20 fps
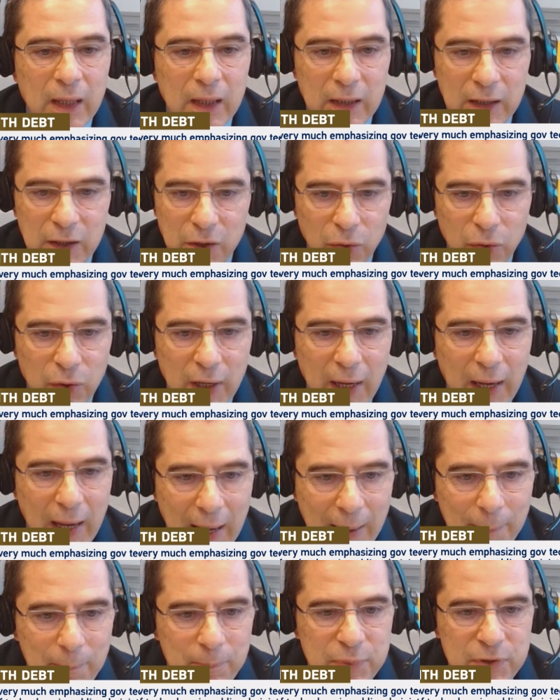You're
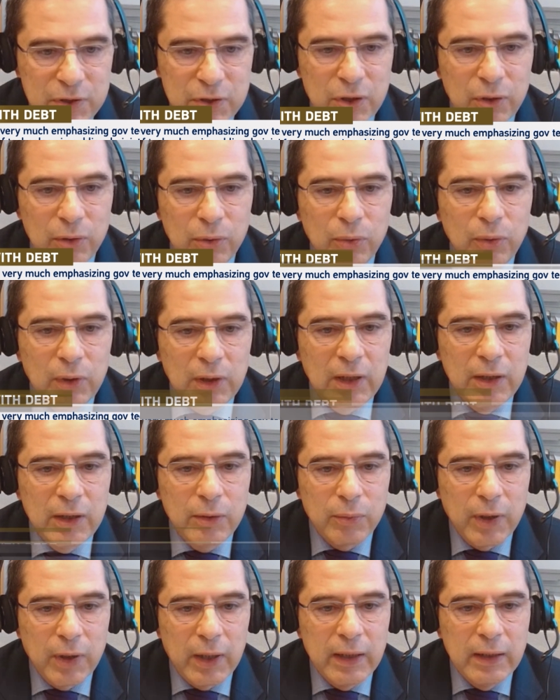
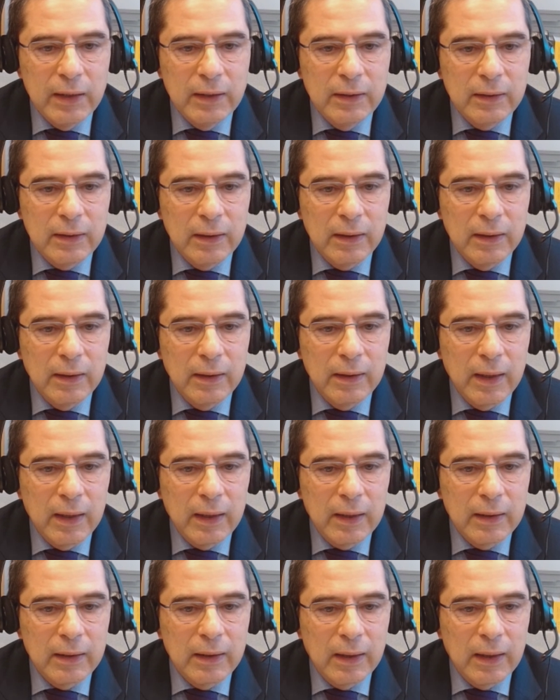absolutely right
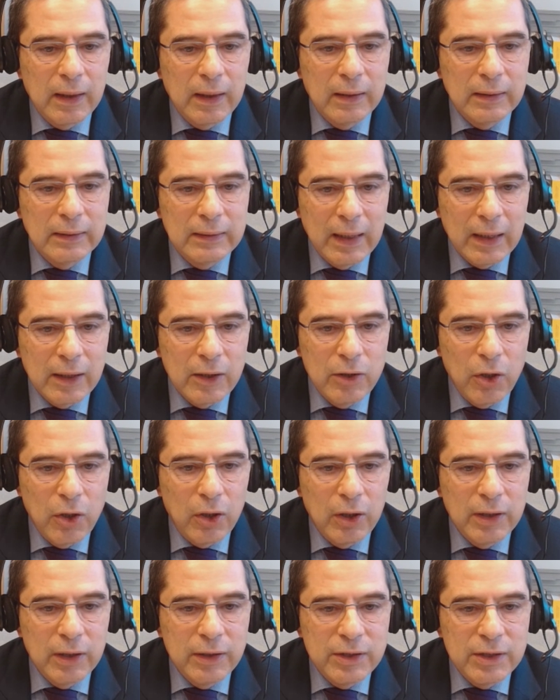that
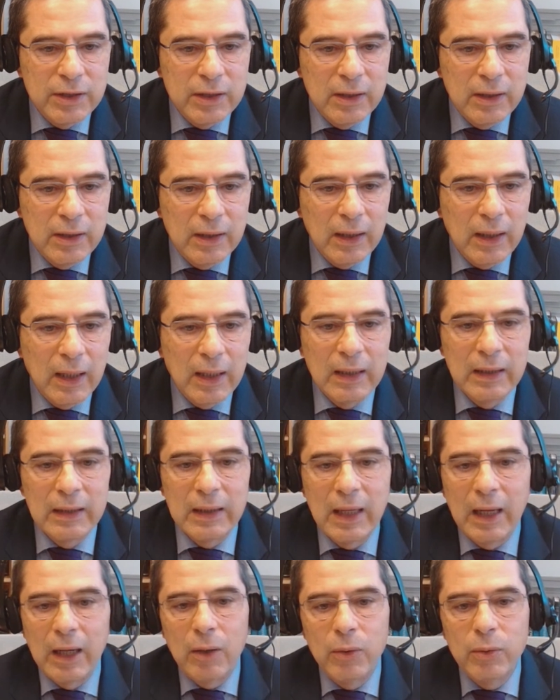technology
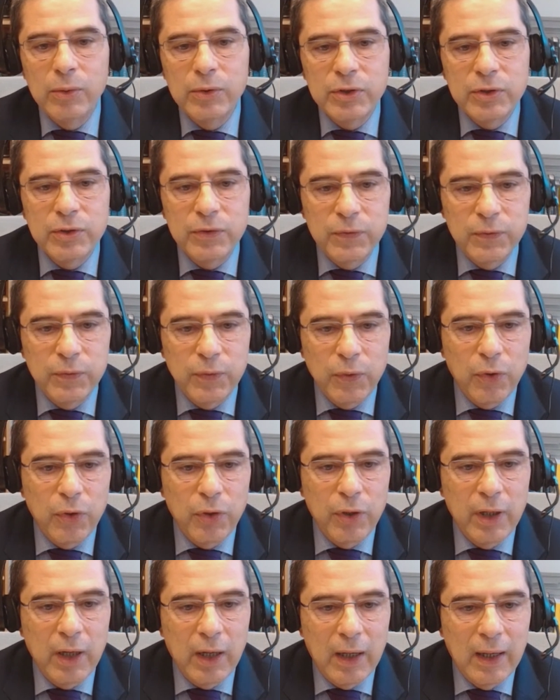allows
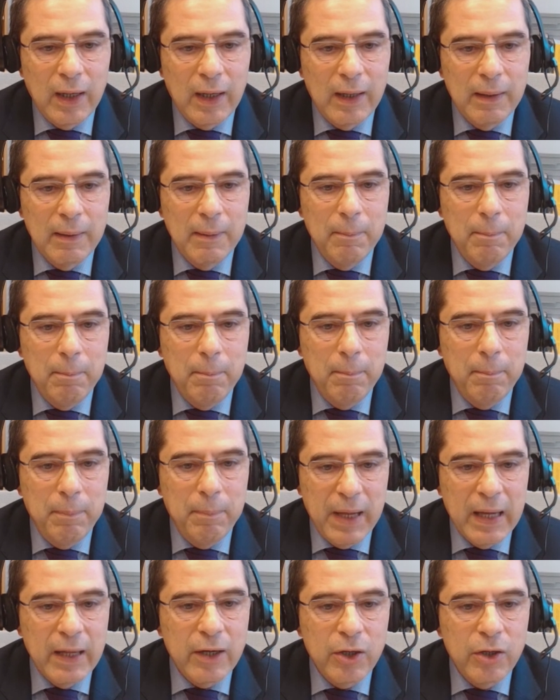for
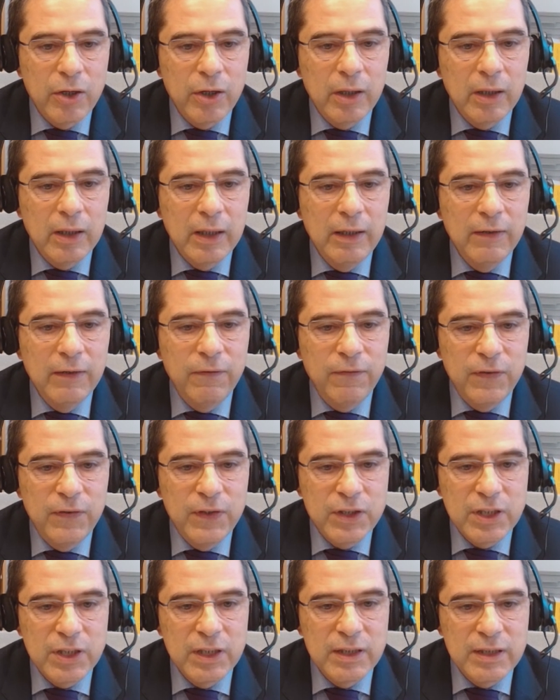better
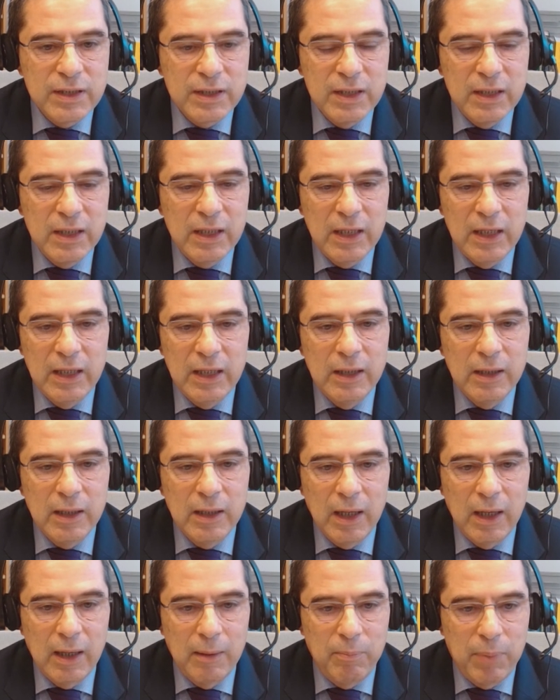efficiency in
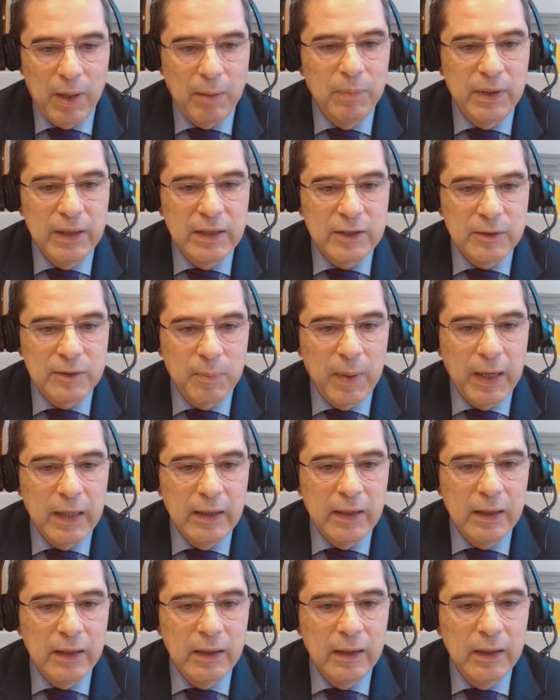public
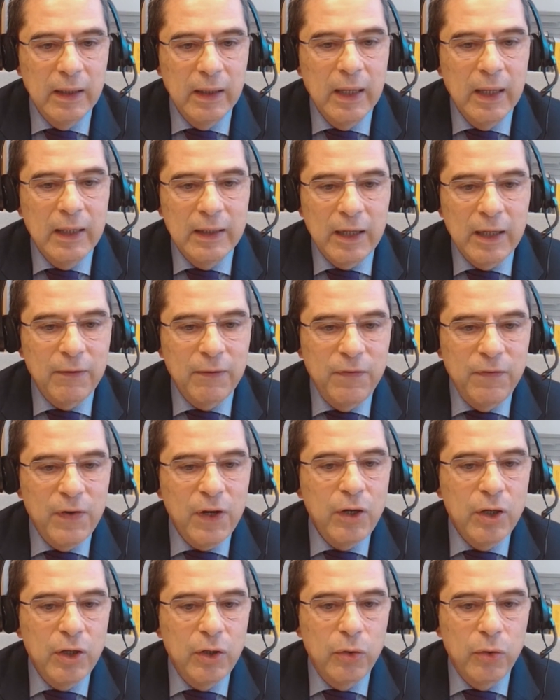spending. There are
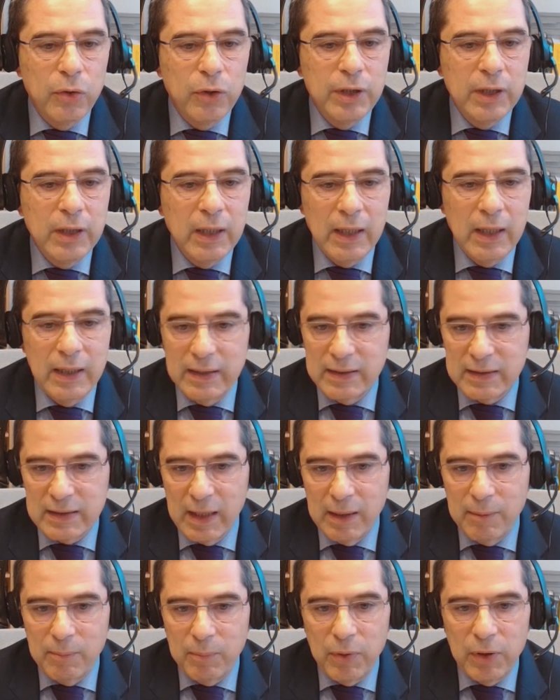very good
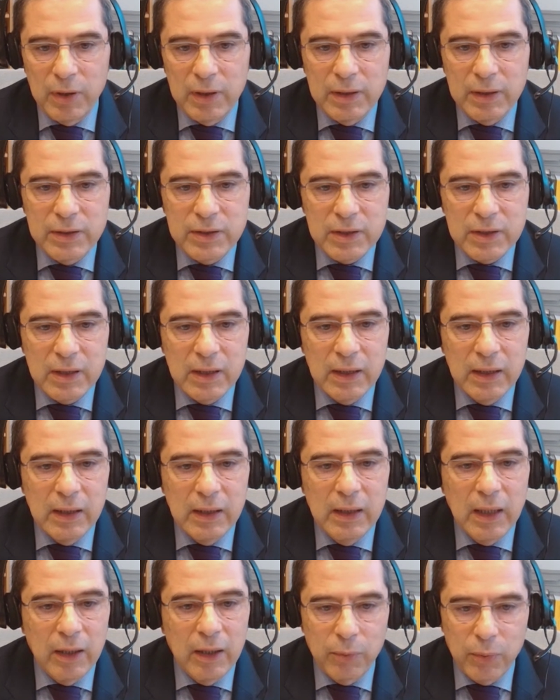examples
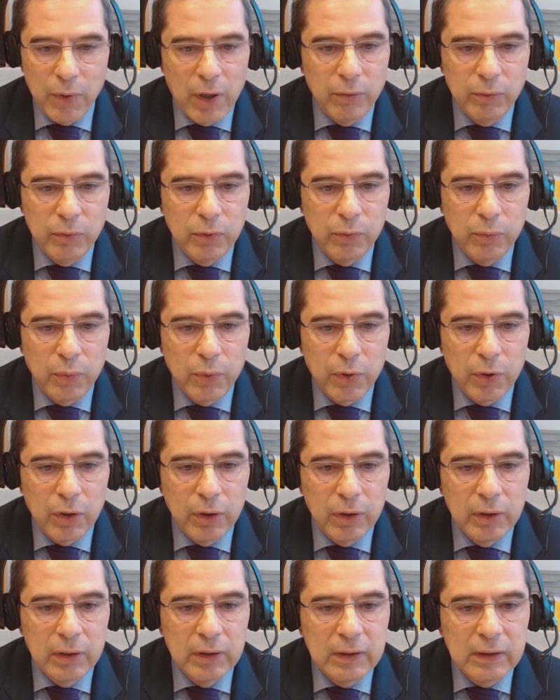around the
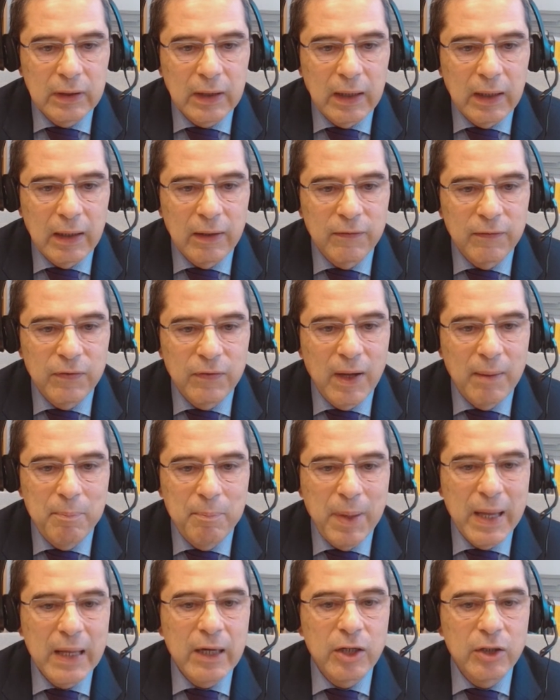world of
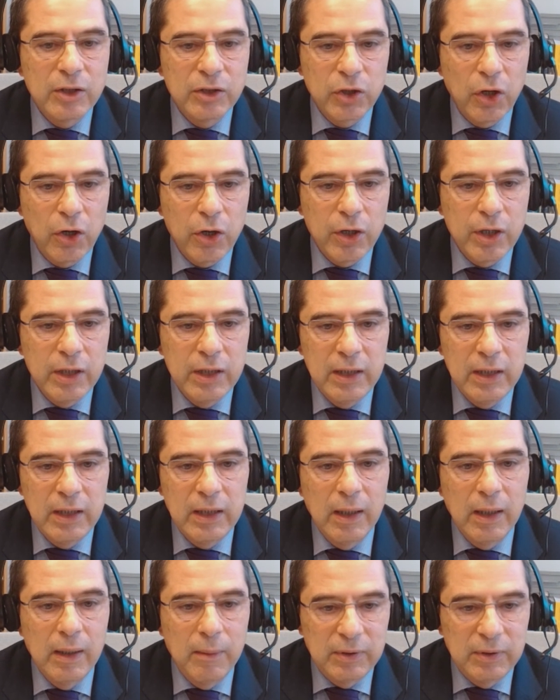better targeting